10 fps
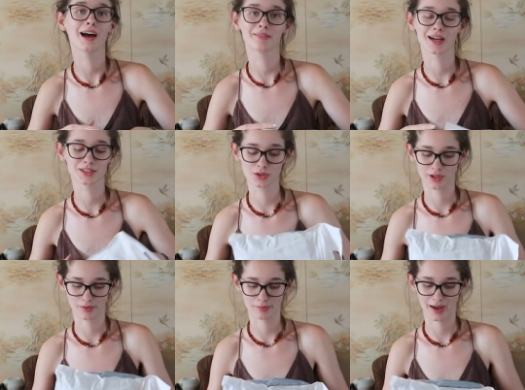I'm not too
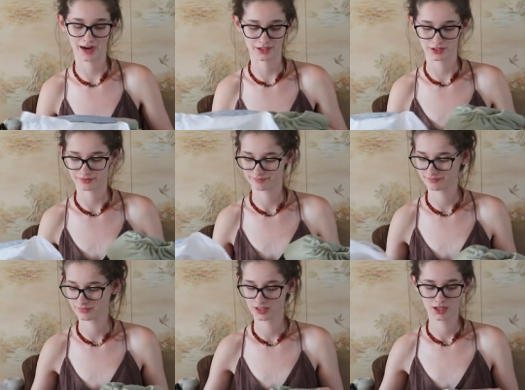great with packaging.
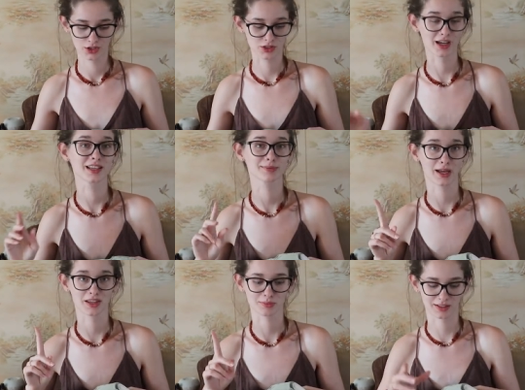Just ask
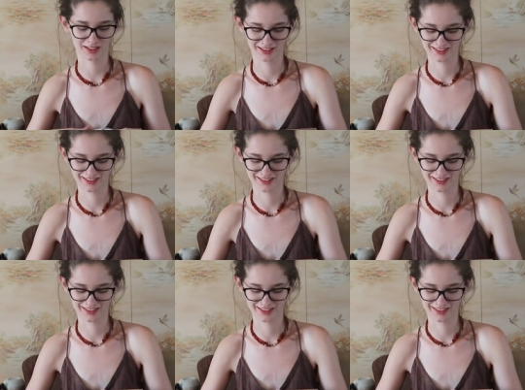my husband.